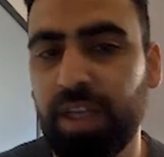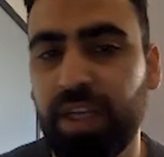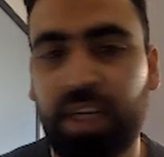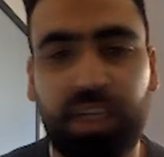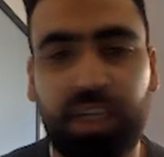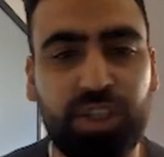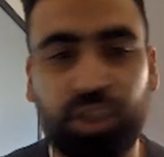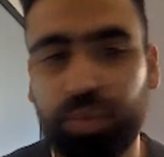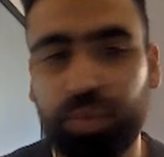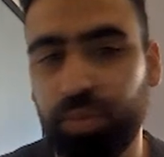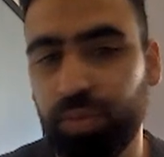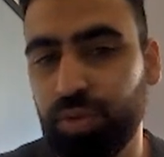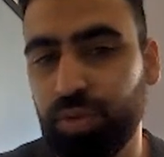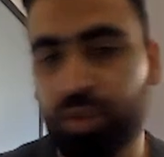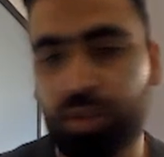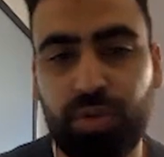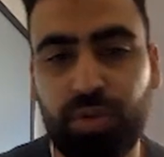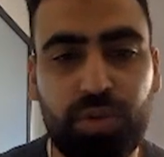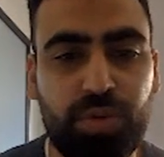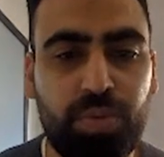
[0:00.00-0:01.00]
and just
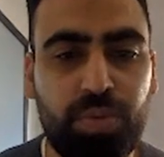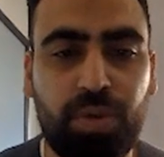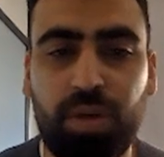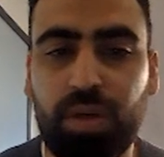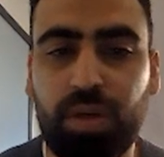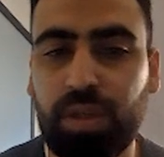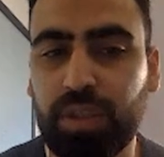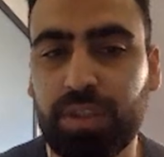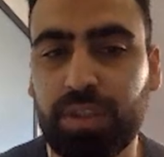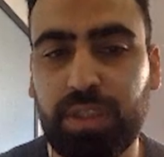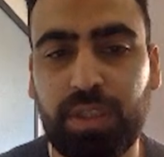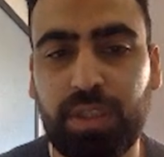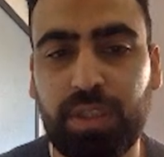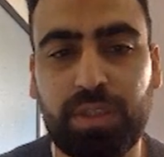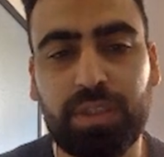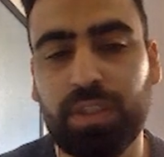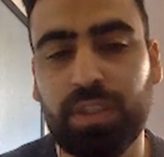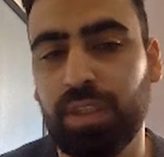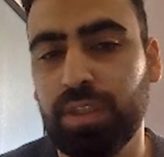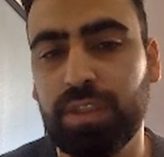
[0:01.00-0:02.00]
posted those products, and it
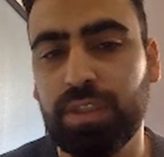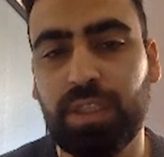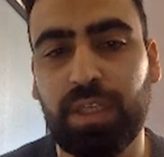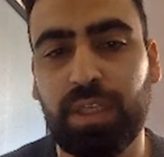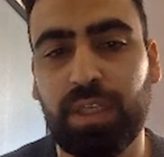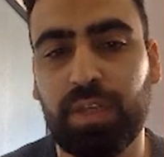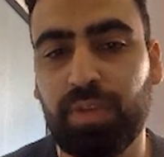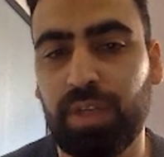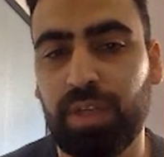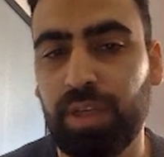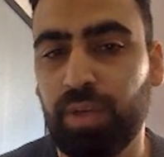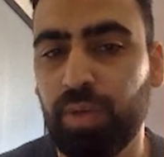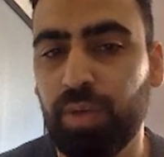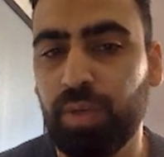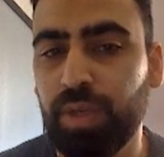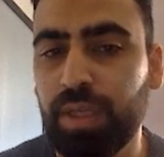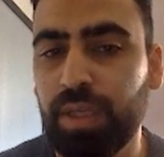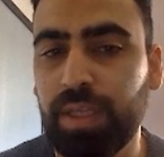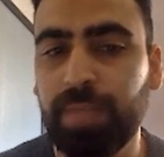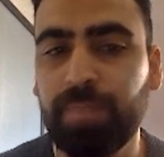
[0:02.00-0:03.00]
started selling really quickly.